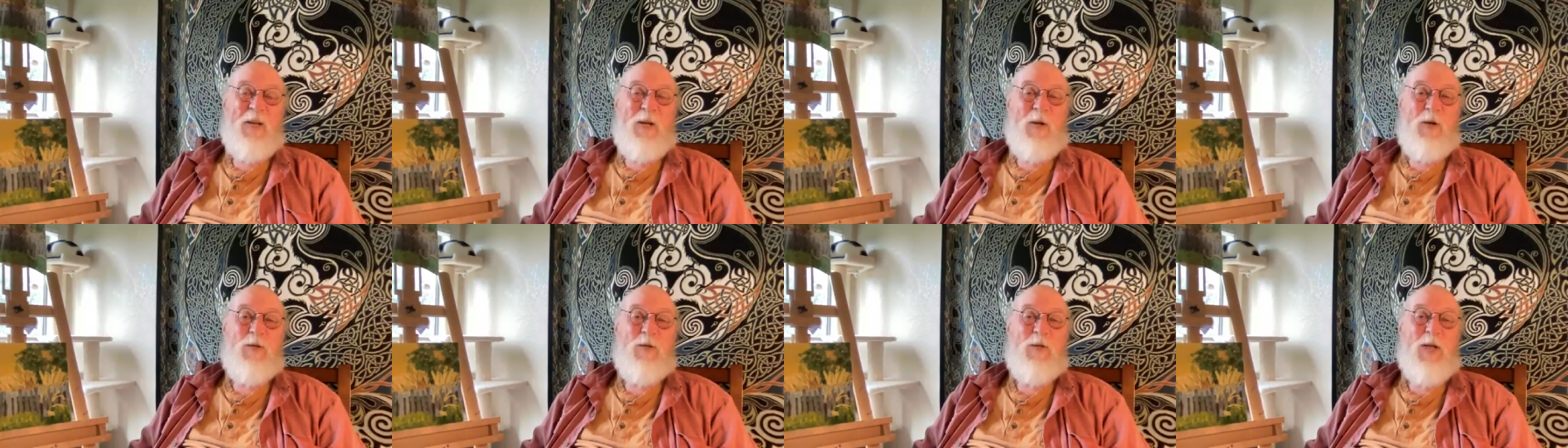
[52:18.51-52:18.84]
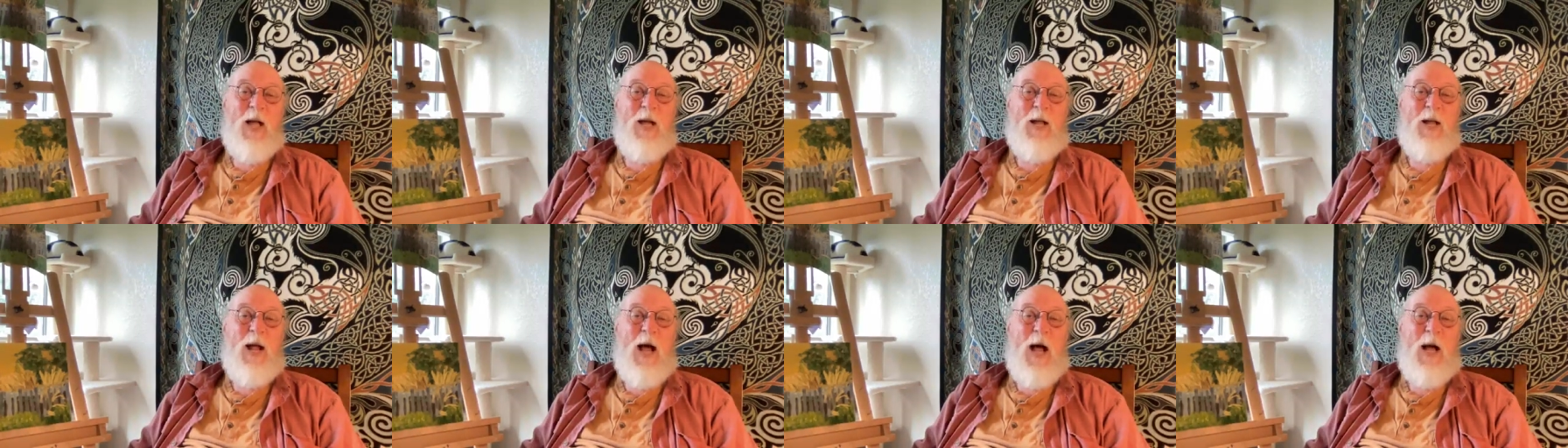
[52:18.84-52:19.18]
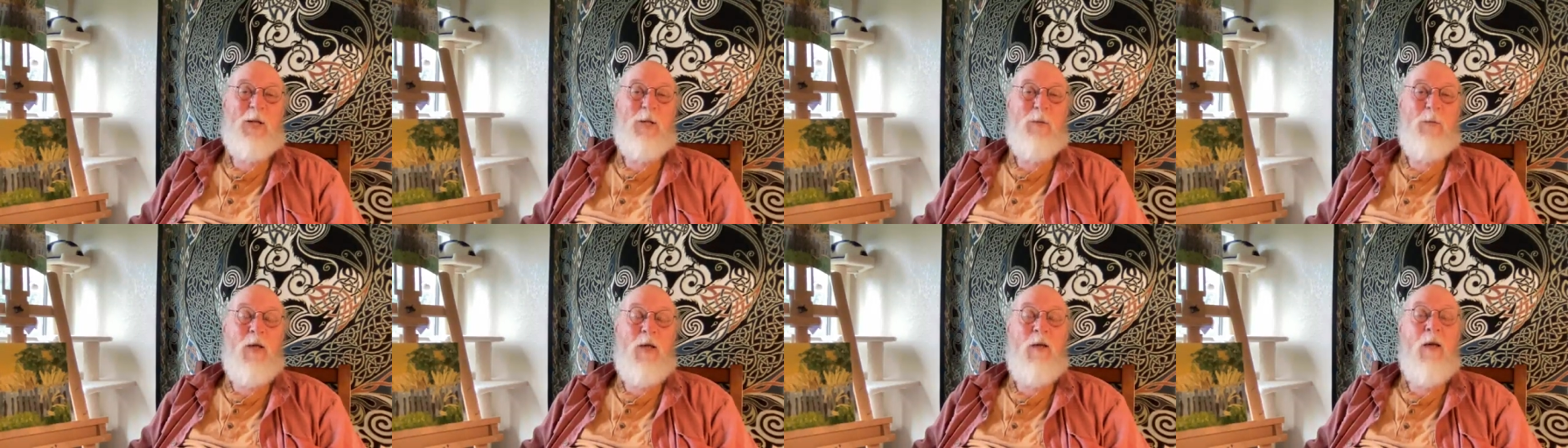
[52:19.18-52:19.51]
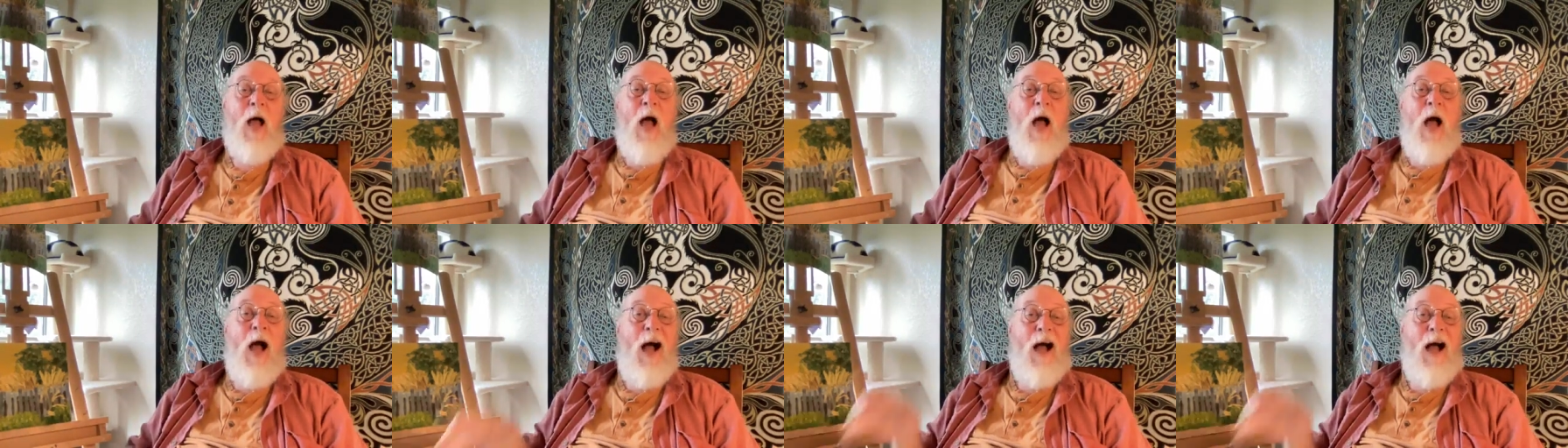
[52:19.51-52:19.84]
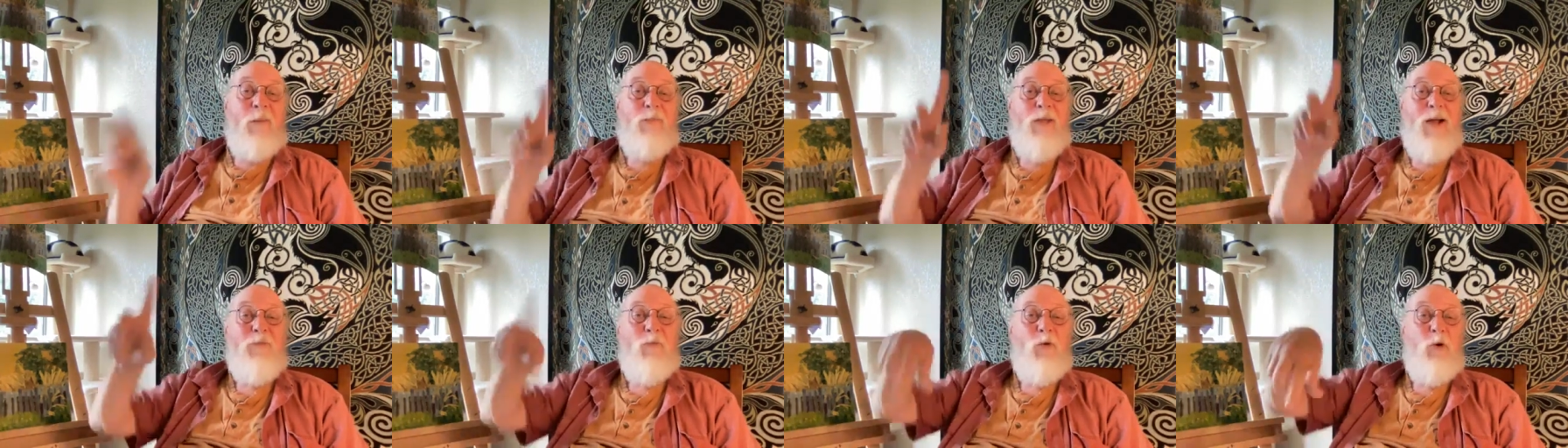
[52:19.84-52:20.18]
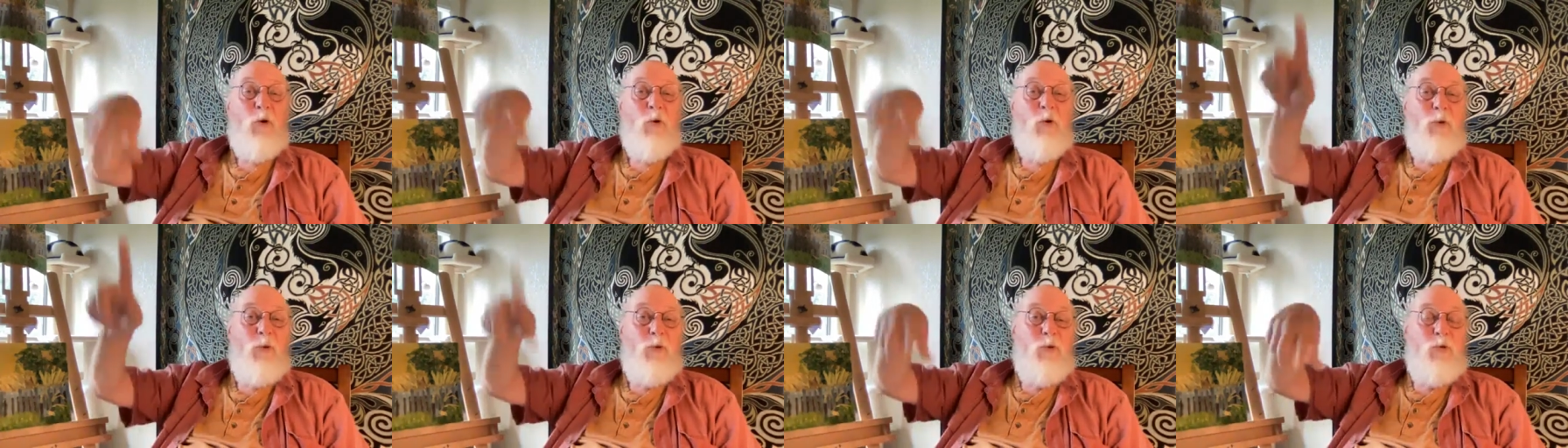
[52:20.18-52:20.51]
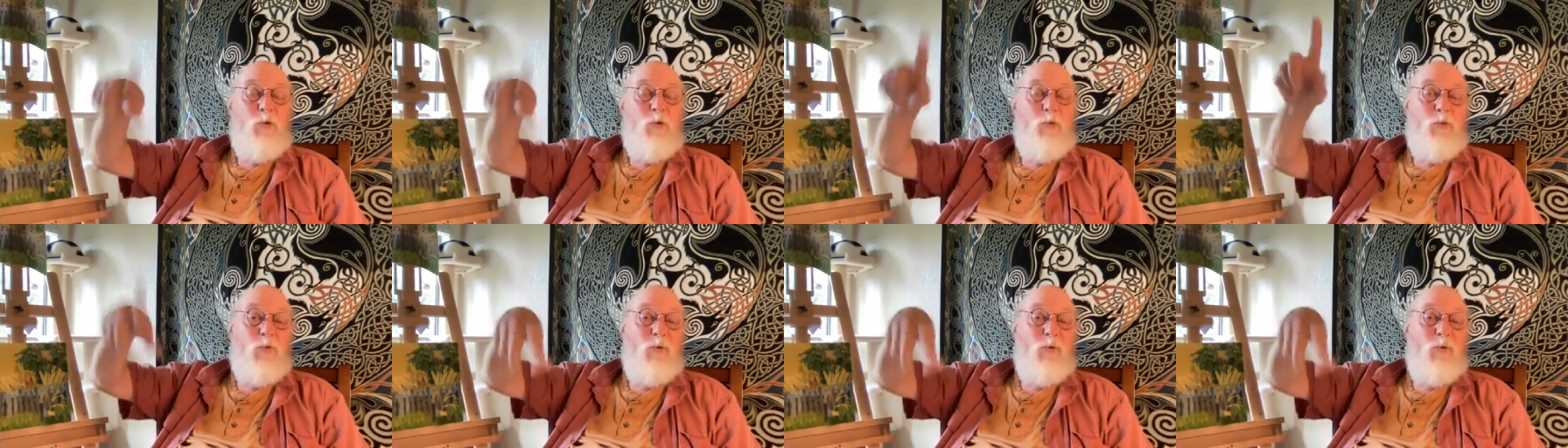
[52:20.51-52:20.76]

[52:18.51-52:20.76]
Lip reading: saying hi to me. I'm never going to